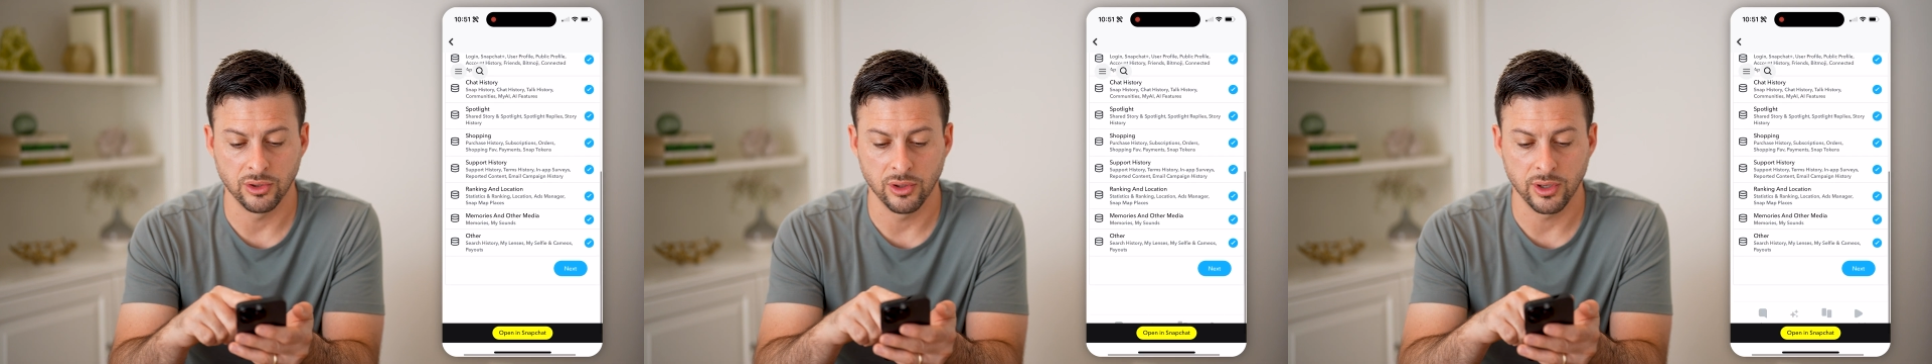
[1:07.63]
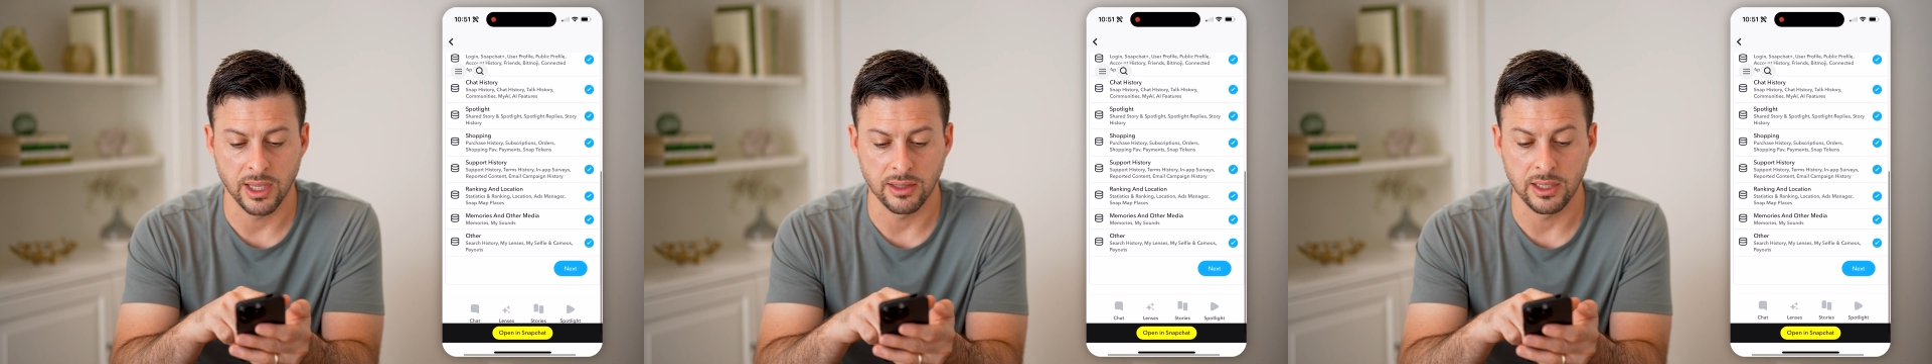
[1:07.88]

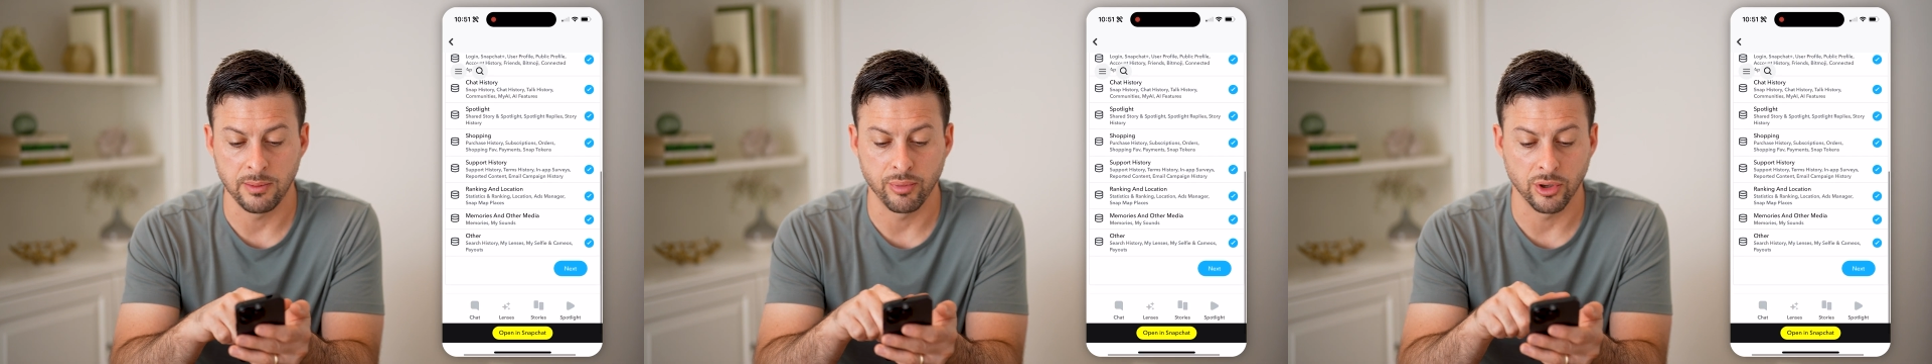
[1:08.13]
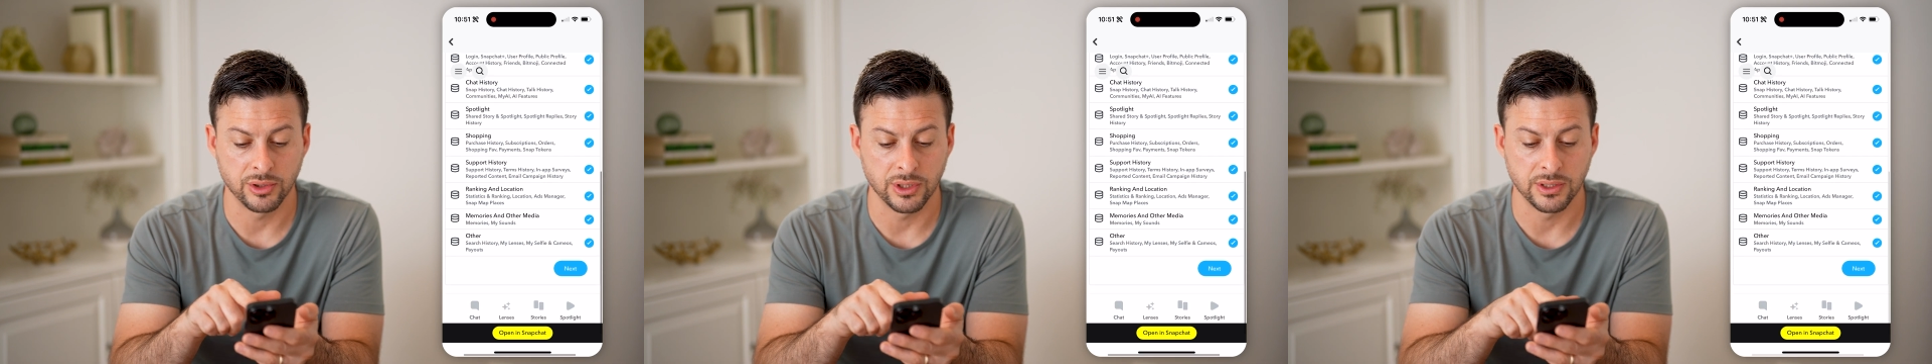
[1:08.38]
look at the
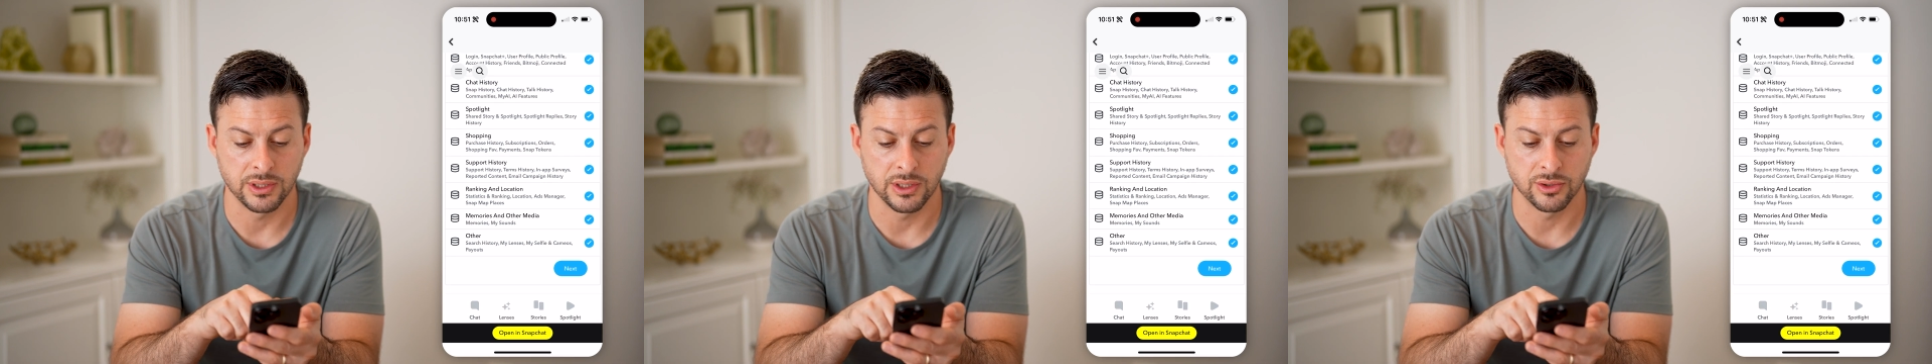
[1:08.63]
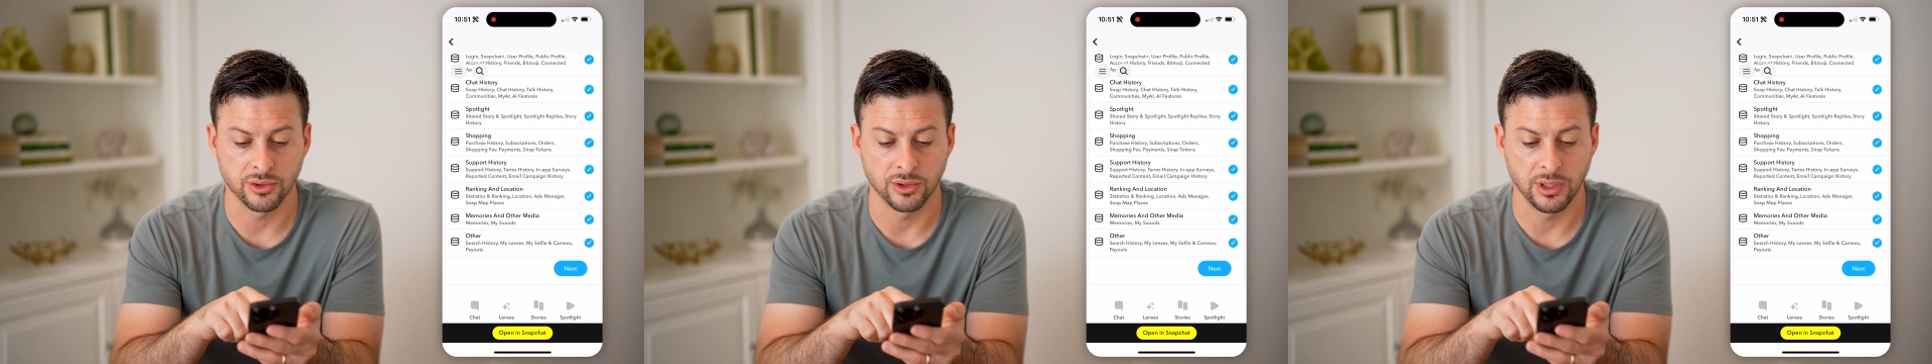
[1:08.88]
purchase
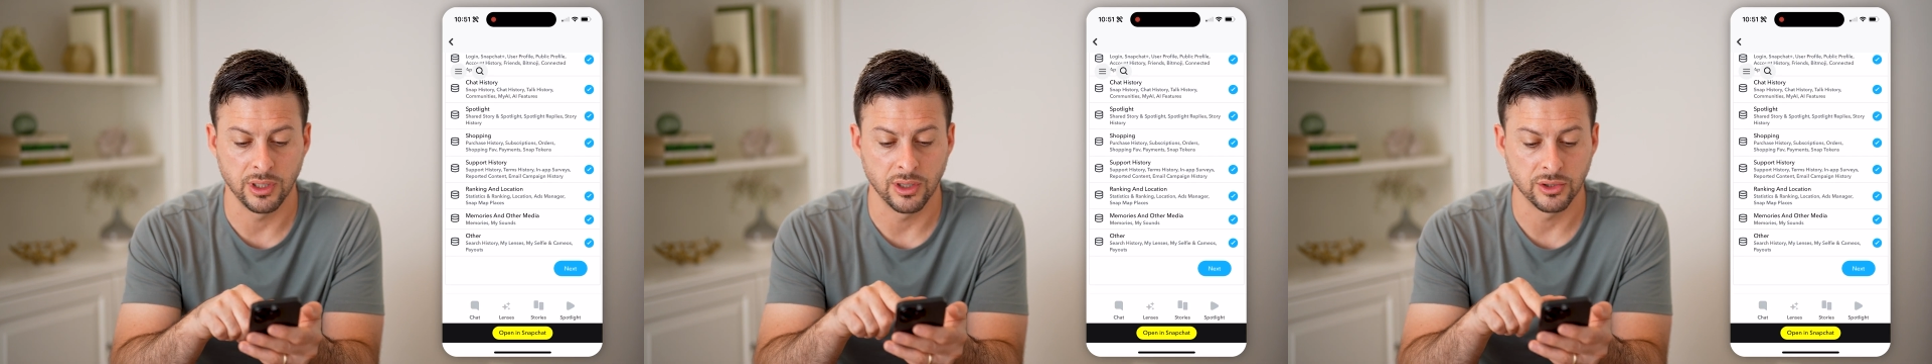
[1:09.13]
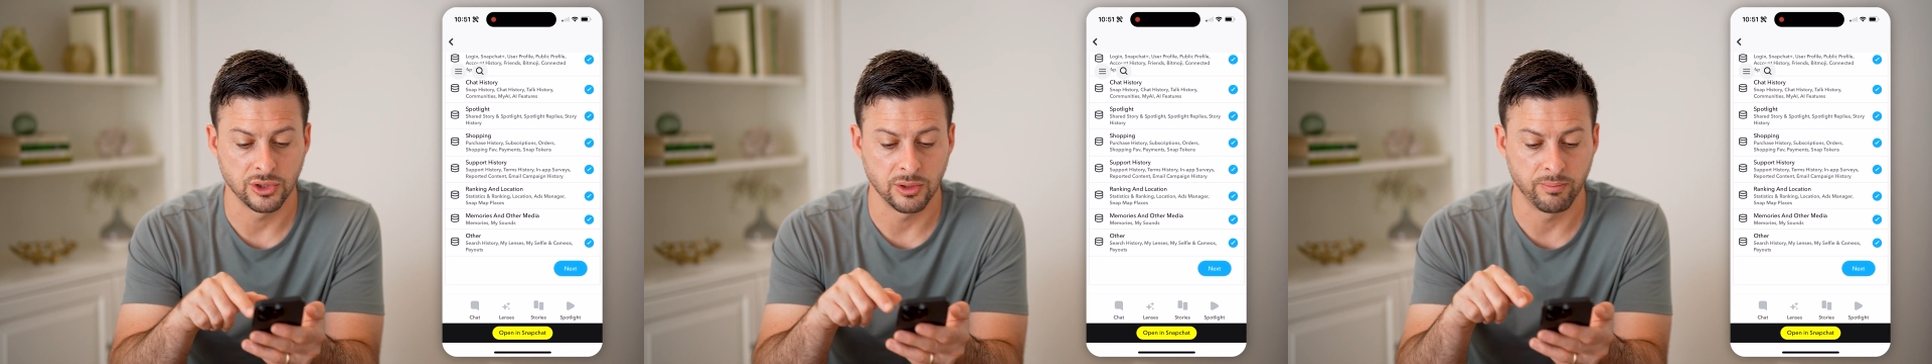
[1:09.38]
history,
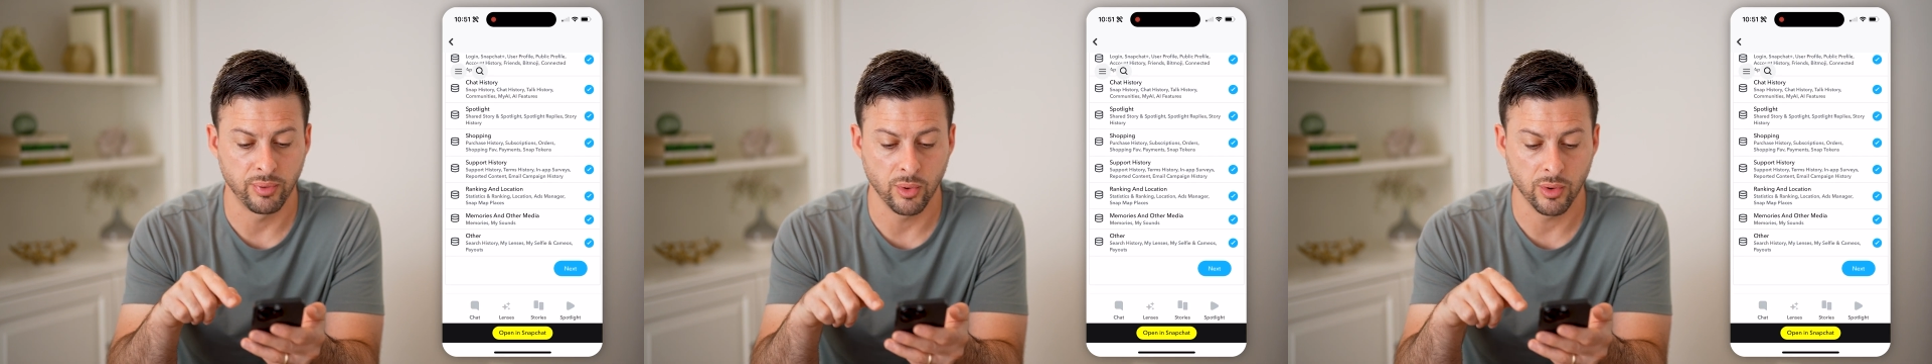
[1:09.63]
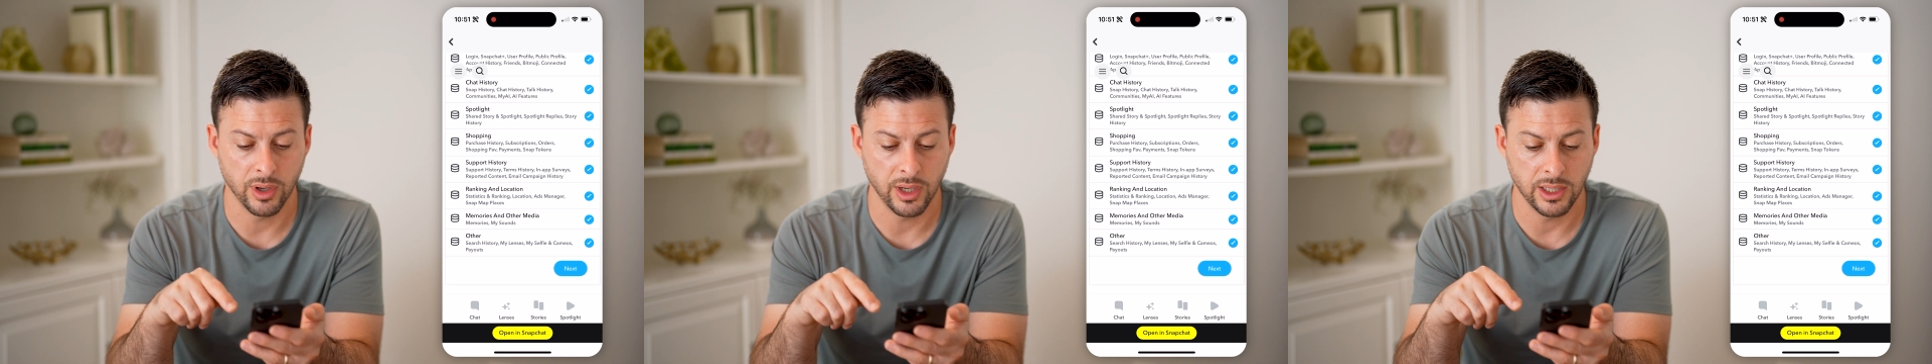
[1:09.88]

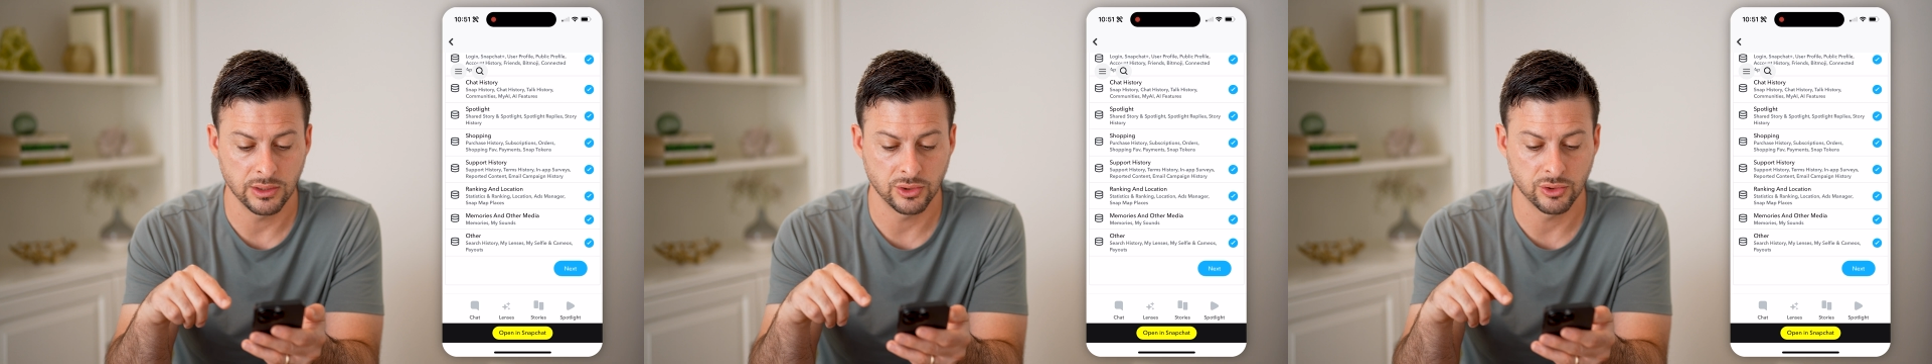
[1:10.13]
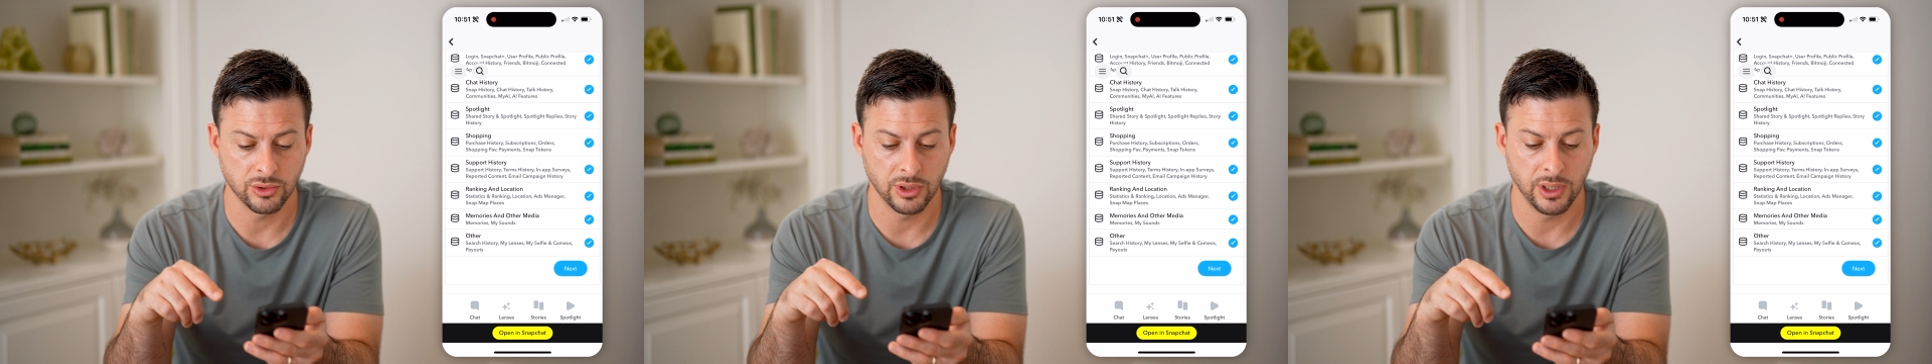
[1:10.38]
support
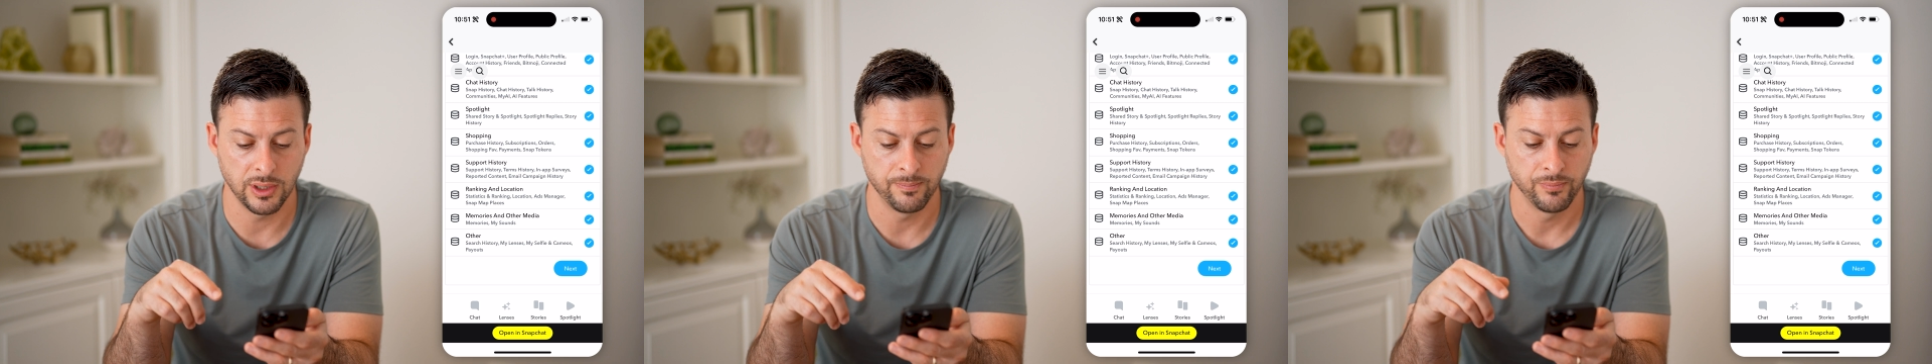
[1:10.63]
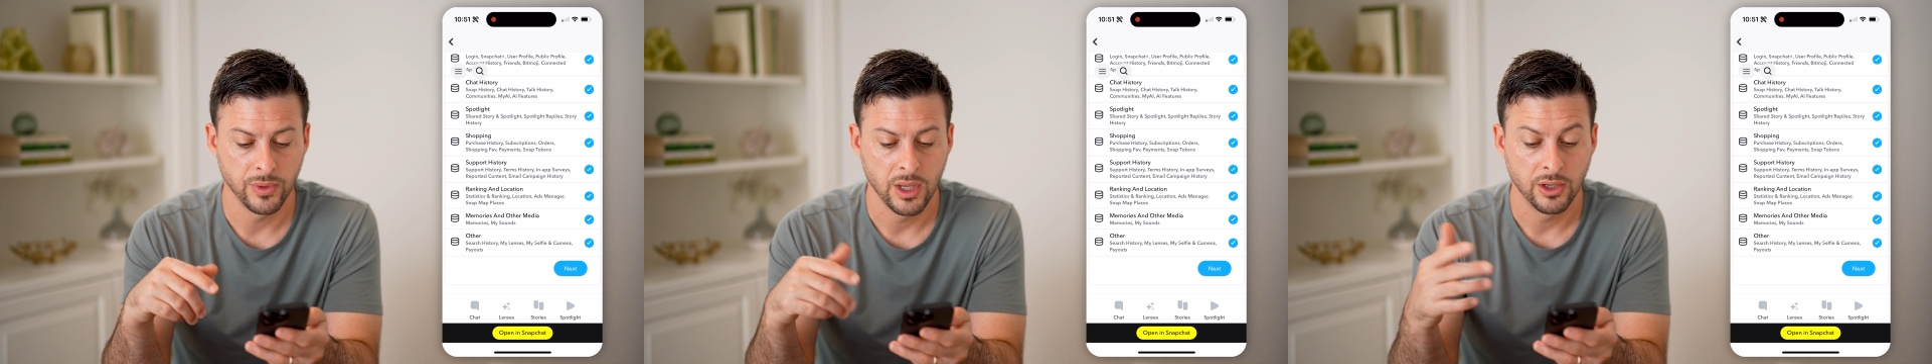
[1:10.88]
history,